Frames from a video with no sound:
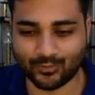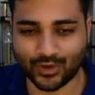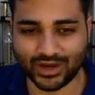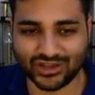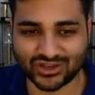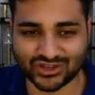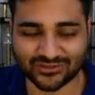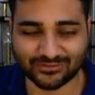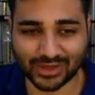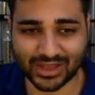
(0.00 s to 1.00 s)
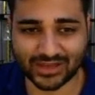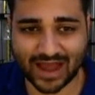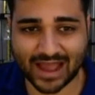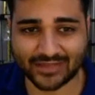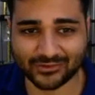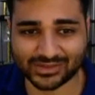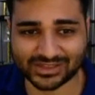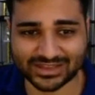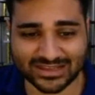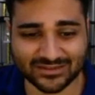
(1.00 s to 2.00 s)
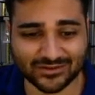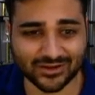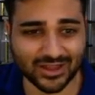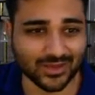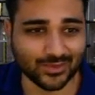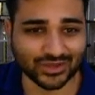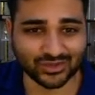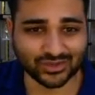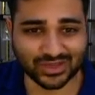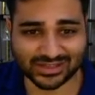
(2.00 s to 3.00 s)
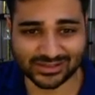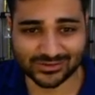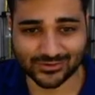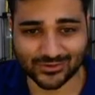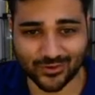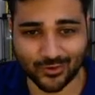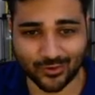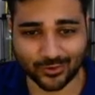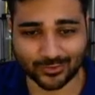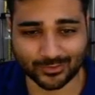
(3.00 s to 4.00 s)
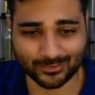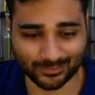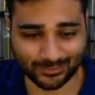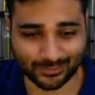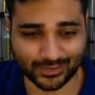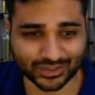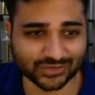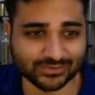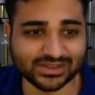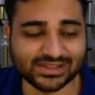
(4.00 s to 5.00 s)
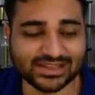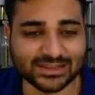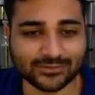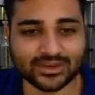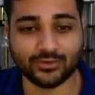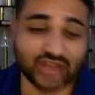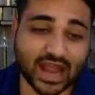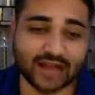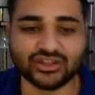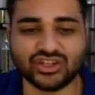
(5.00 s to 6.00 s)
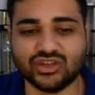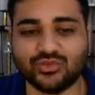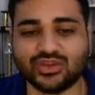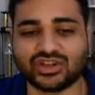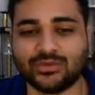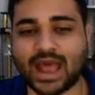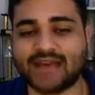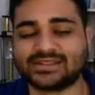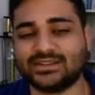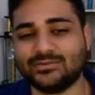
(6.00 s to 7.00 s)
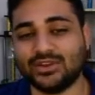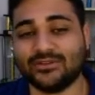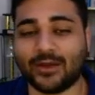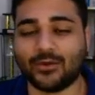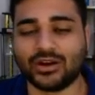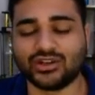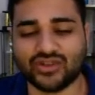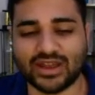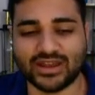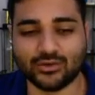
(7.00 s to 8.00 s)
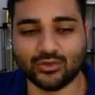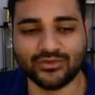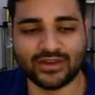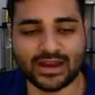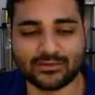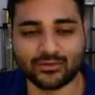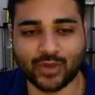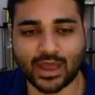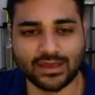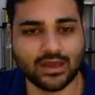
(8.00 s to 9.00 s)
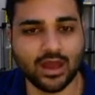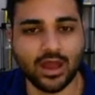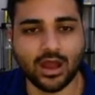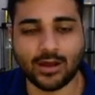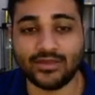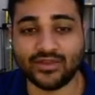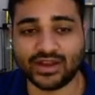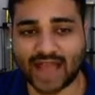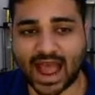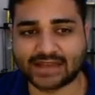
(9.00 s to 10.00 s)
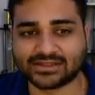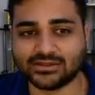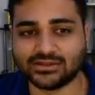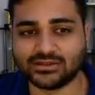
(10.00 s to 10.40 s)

What he should have played rather was either bishop e2 or bishop d3, challenging the bishop, asking me if I want to trade or move it out of the way, and then castle.